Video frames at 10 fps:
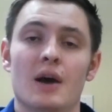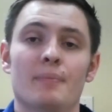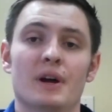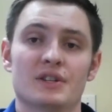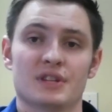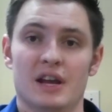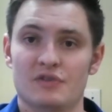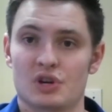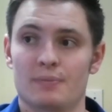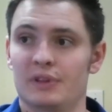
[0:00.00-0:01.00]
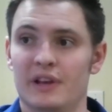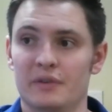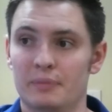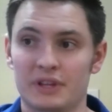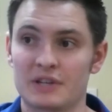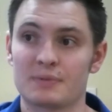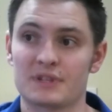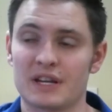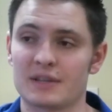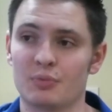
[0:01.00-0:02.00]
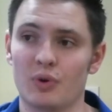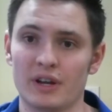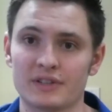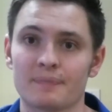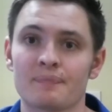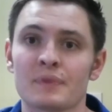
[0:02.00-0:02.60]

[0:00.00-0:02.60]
but it's an F sharp 11, but that's besides the point.